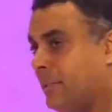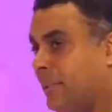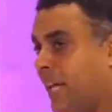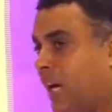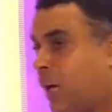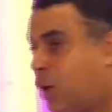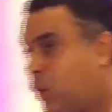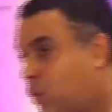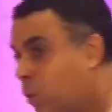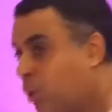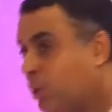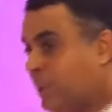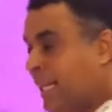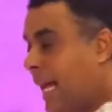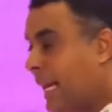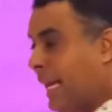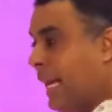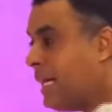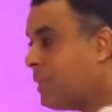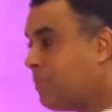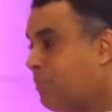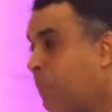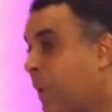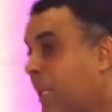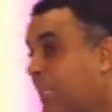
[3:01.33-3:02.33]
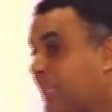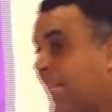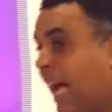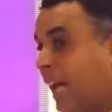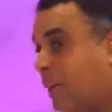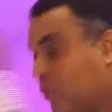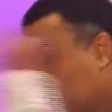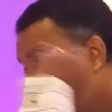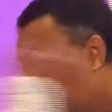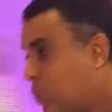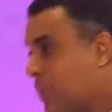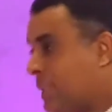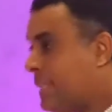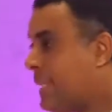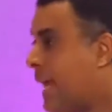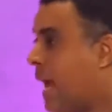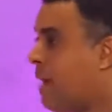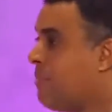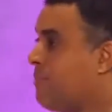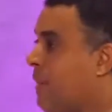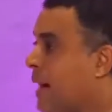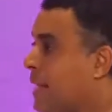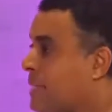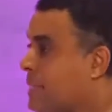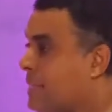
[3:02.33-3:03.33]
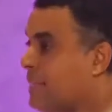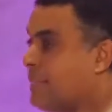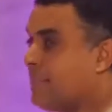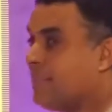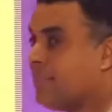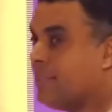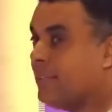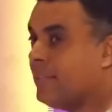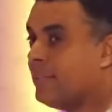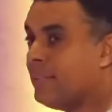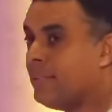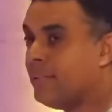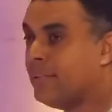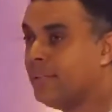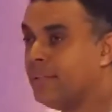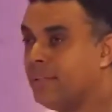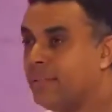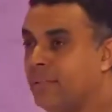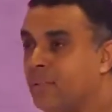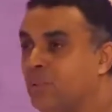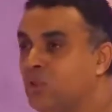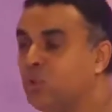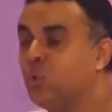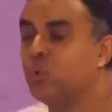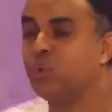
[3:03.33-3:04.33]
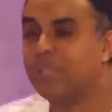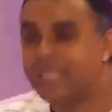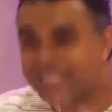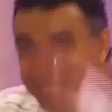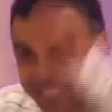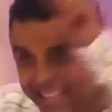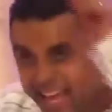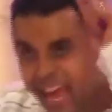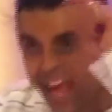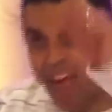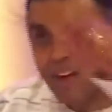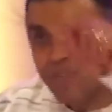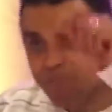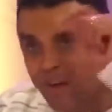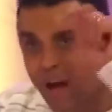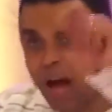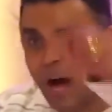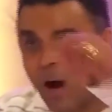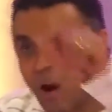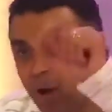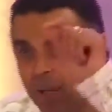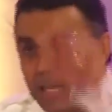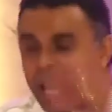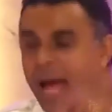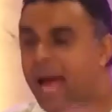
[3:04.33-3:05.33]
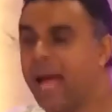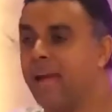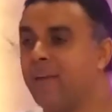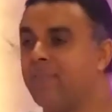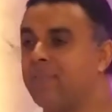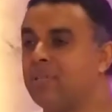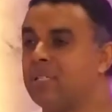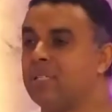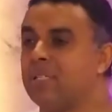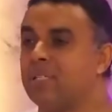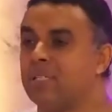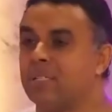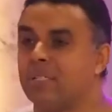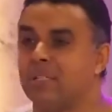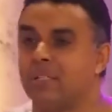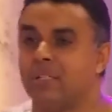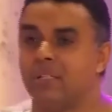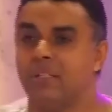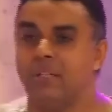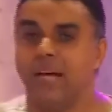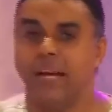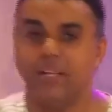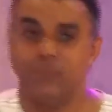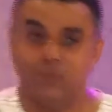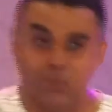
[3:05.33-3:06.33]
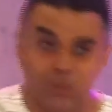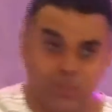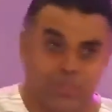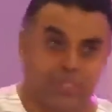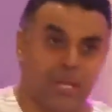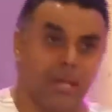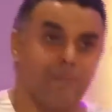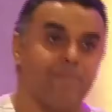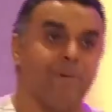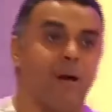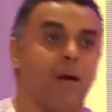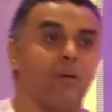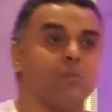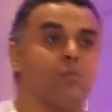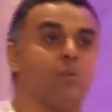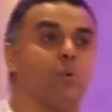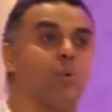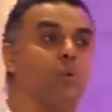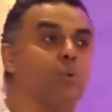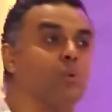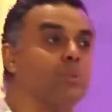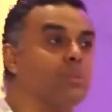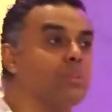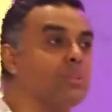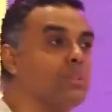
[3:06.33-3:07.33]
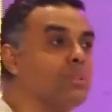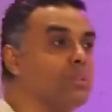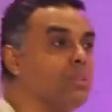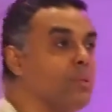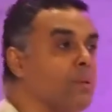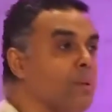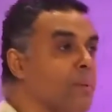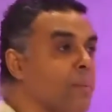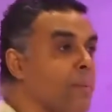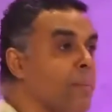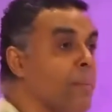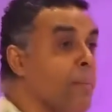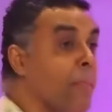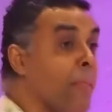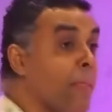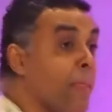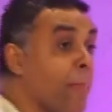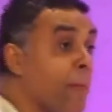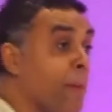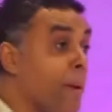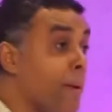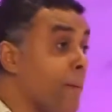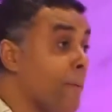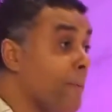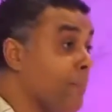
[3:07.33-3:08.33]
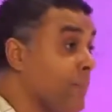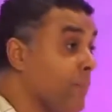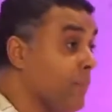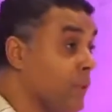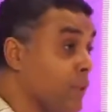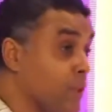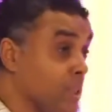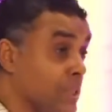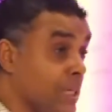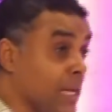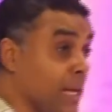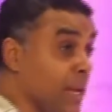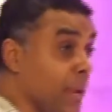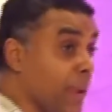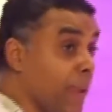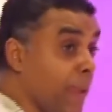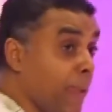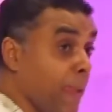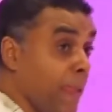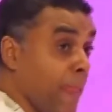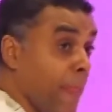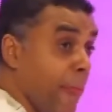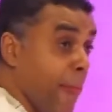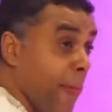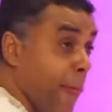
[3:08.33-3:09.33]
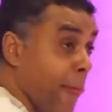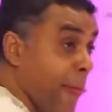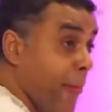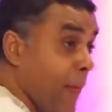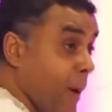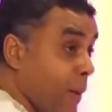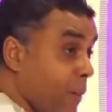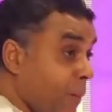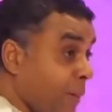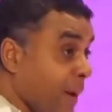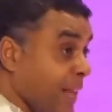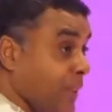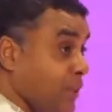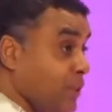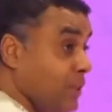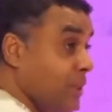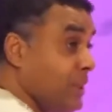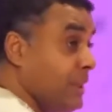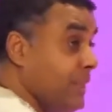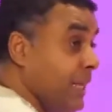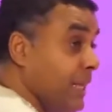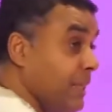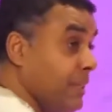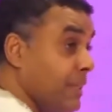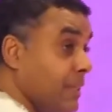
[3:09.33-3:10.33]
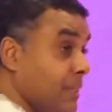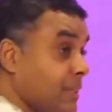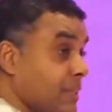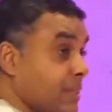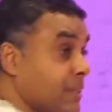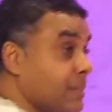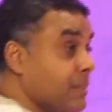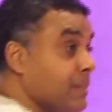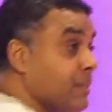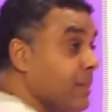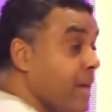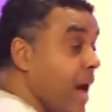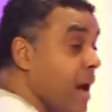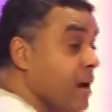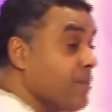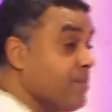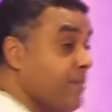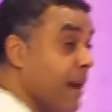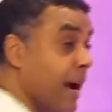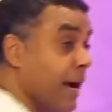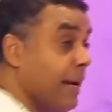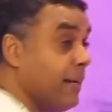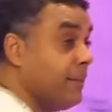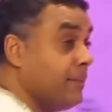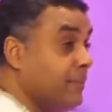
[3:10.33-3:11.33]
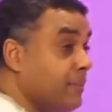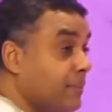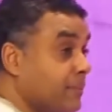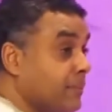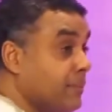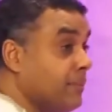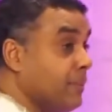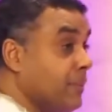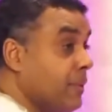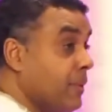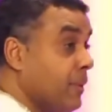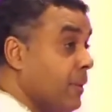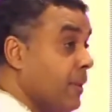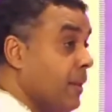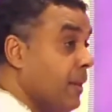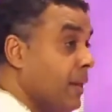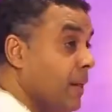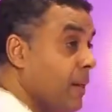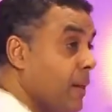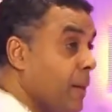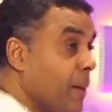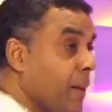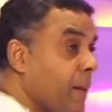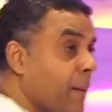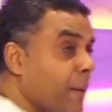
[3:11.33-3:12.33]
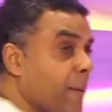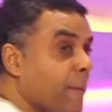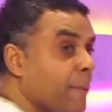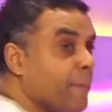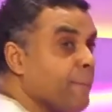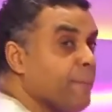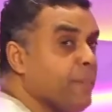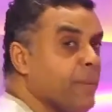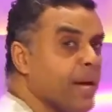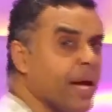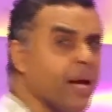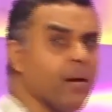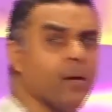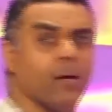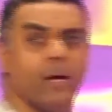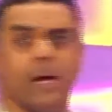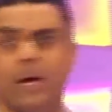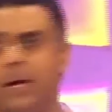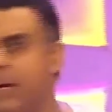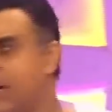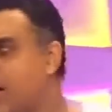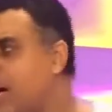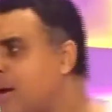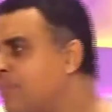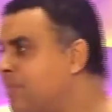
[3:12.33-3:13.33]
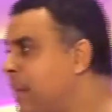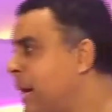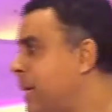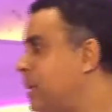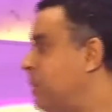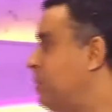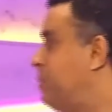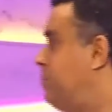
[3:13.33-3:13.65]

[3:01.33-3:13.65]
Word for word: the good that has been done to save us, to save our lives, and to save our souls. You see, when you see this young man, uh, uh, come back.